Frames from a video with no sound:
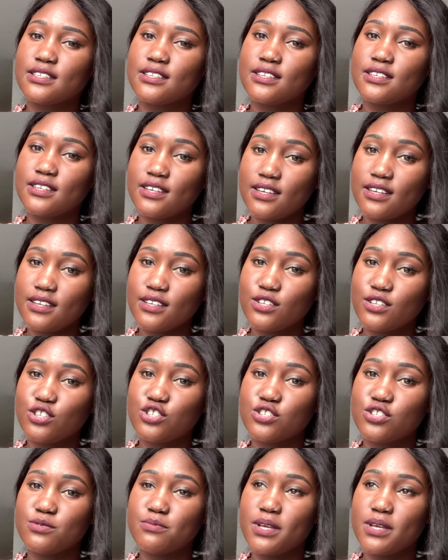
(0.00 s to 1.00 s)
Yeah, you
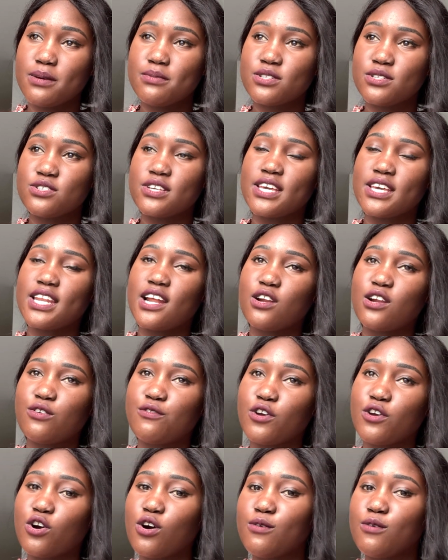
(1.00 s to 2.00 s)
should be able to get out of
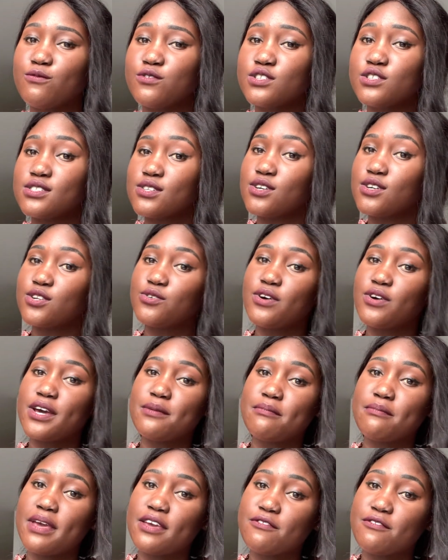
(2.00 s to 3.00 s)
your comfort zone, go
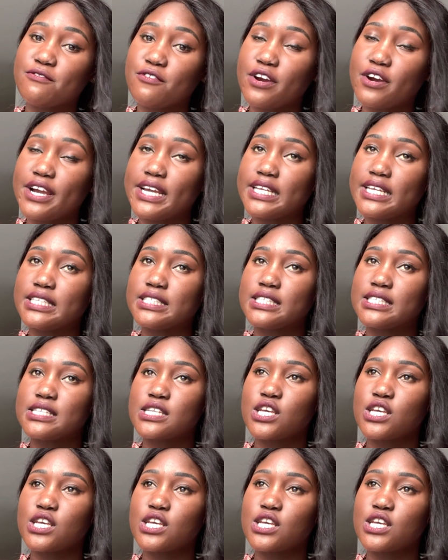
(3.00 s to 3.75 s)
and make friends,